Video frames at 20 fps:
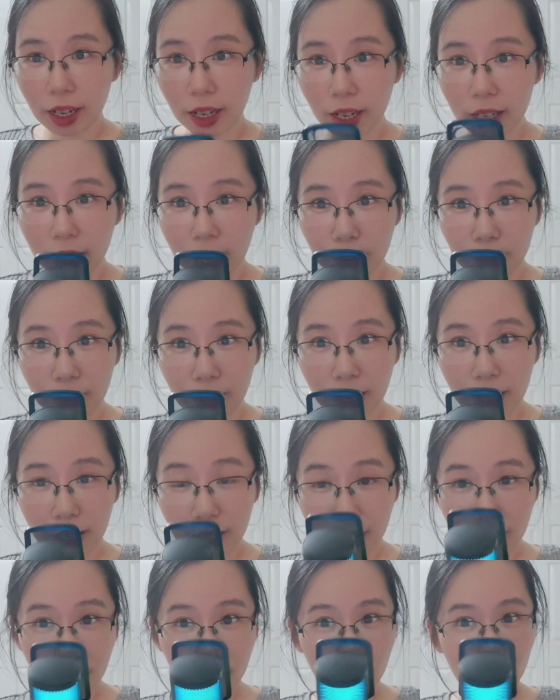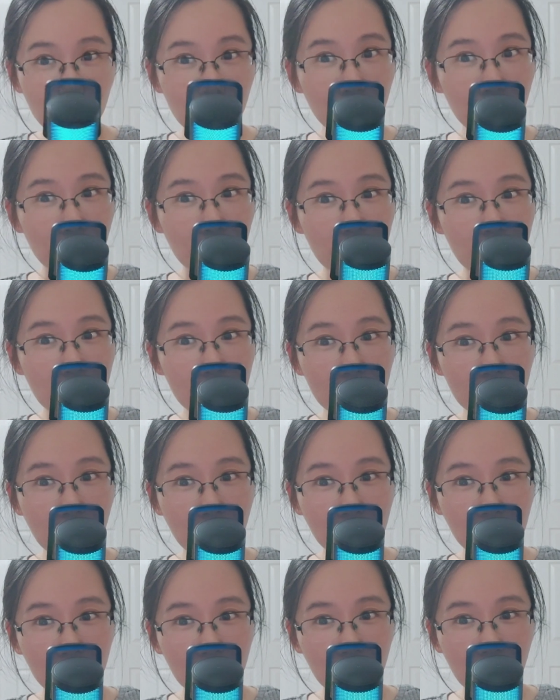And I'm testing with this
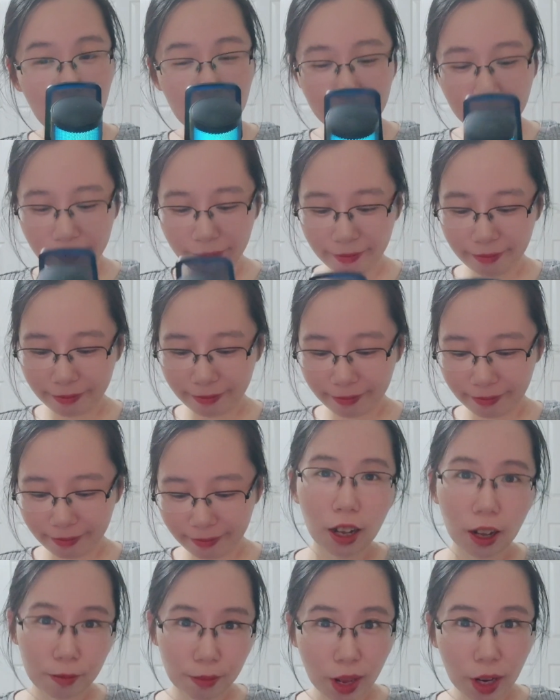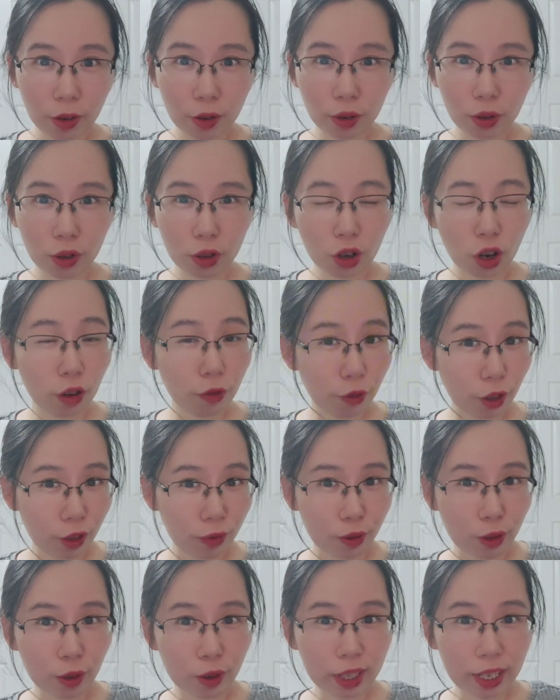microphone. I'm not going to talk for a
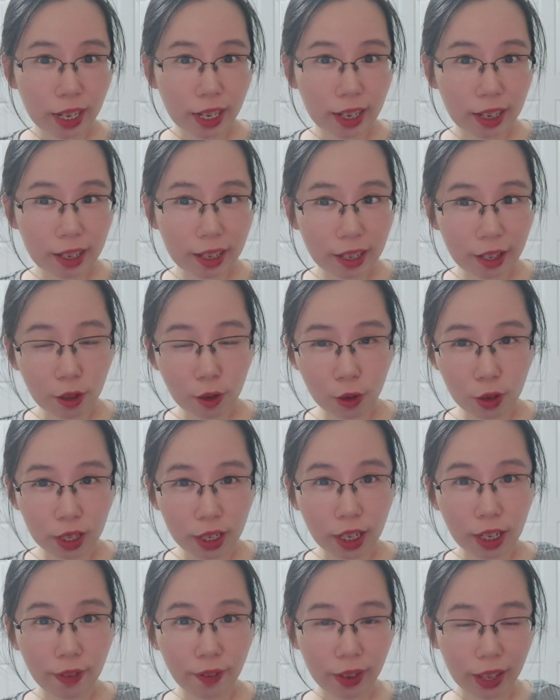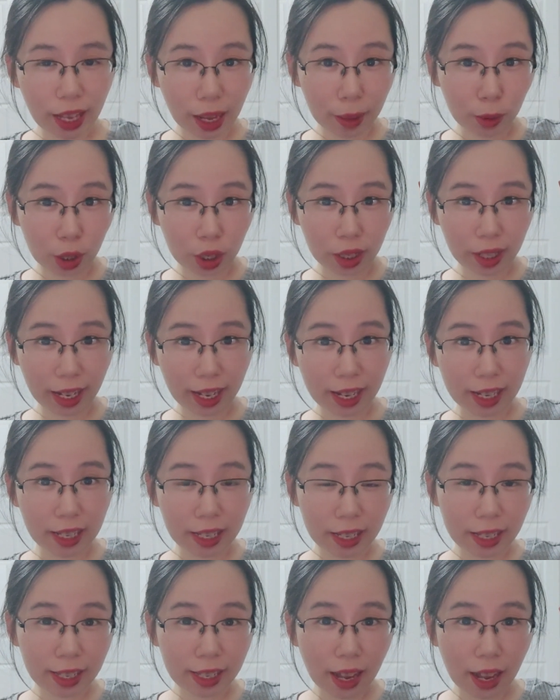few seconds to see if it captures the
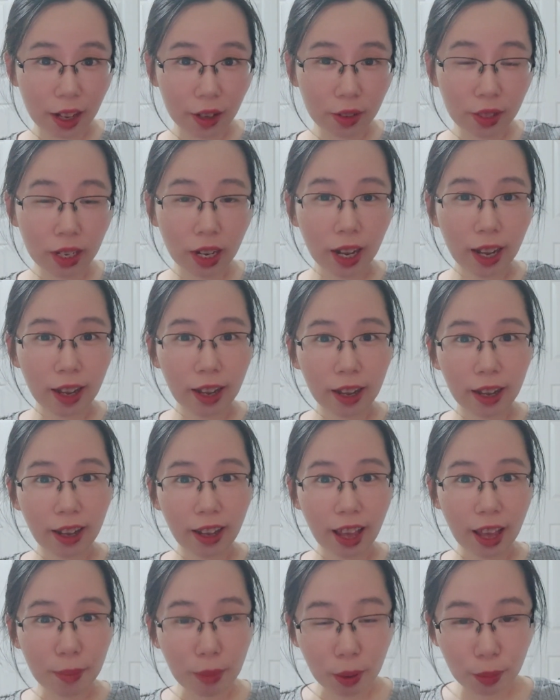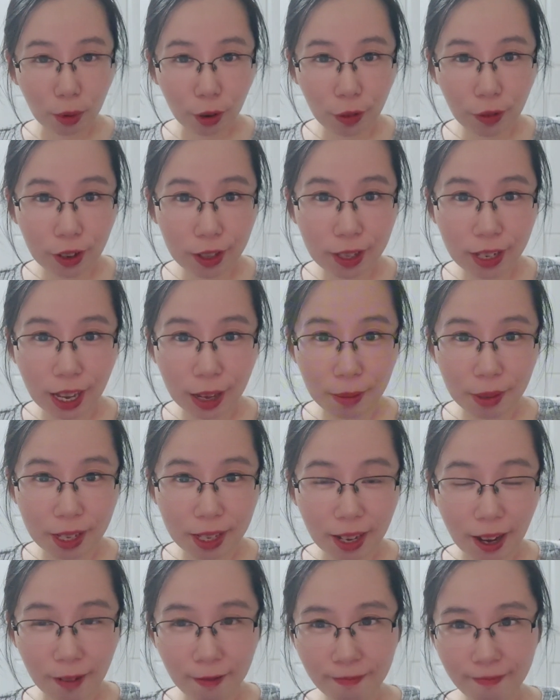AC sound and my boyfriend's gaming
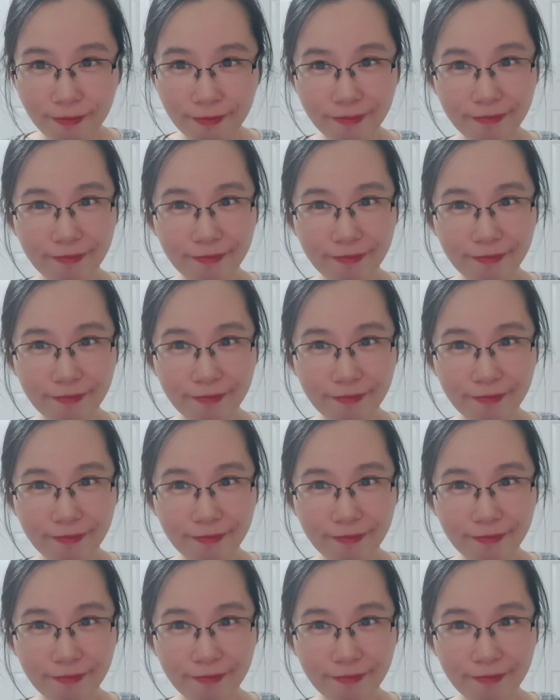sound.